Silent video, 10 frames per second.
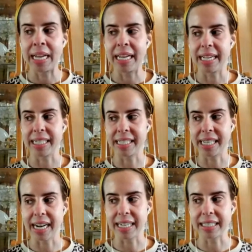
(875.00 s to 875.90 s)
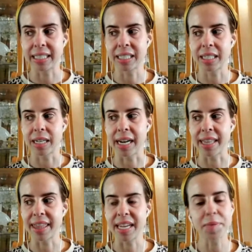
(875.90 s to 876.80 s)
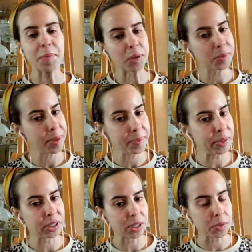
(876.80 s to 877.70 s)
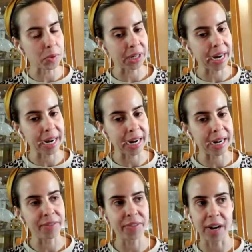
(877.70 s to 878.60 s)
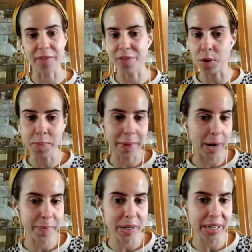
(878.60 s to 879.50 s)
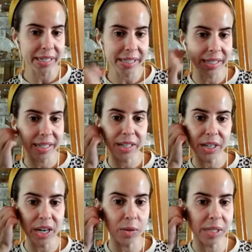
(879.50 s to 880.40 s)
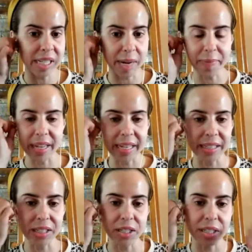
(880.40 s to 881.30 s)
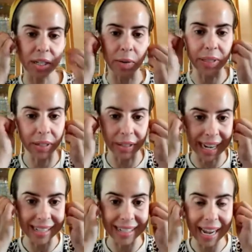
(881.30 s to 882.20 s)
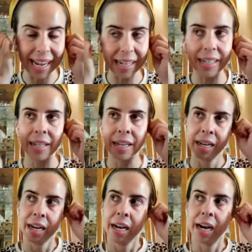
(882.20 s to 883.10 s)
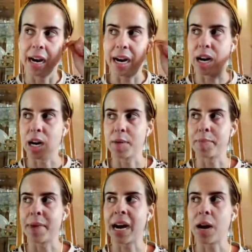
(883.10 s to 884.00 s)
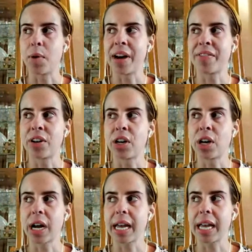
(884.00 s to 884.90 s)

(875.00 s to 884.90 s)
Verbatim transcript: is that I think most people just want to have a few properties, you know, something, you know, a little nest egg. Sure. However,